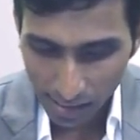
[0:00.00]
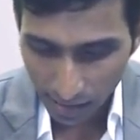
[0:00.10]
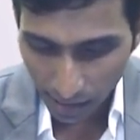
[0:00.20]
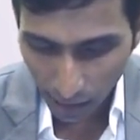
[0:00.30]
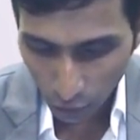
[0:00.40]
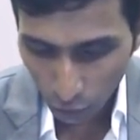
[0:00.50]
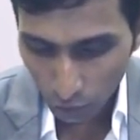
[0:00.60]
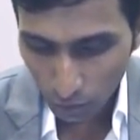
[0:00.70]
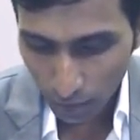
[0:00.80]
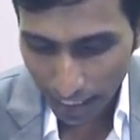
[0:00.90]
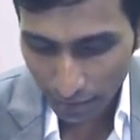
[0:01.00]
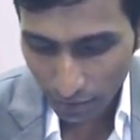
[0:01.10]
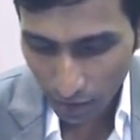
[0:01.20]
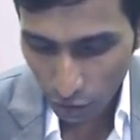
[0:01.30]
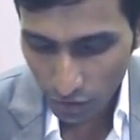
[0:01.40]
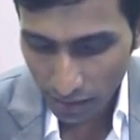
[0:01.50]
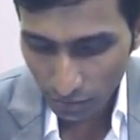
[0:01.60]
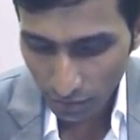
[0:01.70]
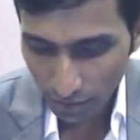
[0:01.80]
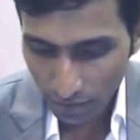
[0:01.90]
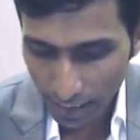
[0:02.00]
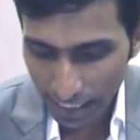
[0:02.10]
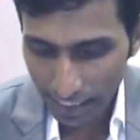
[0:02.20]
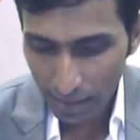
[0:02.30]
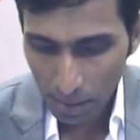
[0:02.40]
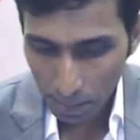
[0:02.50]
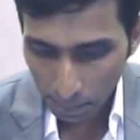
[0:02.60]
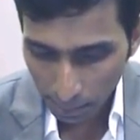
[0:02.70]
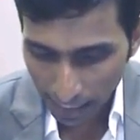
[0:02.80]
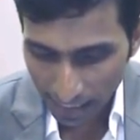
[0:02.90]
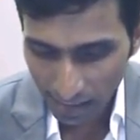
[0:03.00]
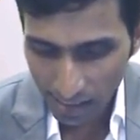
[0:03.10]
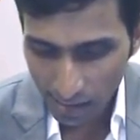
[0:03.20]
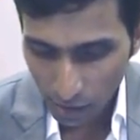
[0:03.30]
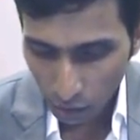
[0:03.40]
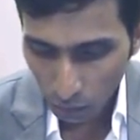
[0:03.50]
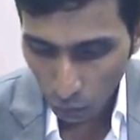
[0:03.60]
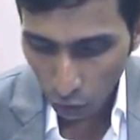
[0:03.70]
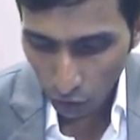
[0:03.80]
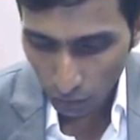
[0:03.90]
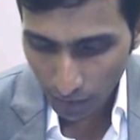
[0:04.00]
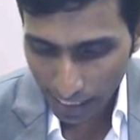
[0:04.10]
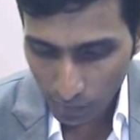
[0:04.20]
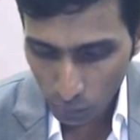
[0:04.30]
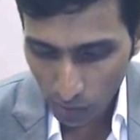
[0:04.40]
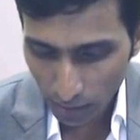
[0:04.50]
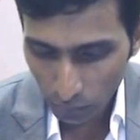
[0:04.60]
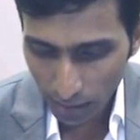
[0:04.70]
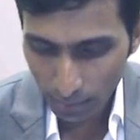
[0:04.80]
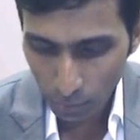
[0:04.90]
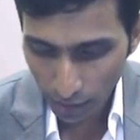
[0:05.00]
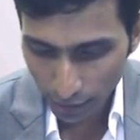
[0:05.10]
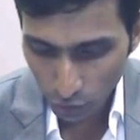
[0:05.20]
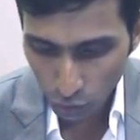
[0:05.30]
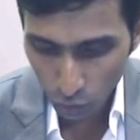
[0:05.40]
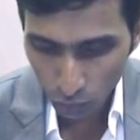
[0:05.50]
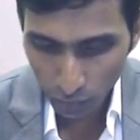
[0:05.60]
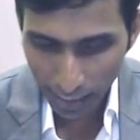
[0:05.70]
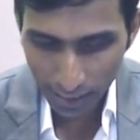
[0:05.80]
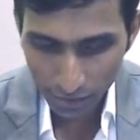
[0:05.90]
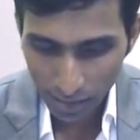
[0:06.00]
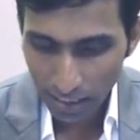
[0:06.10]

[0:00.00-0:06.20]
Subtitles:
Now 5050 minus 4511.25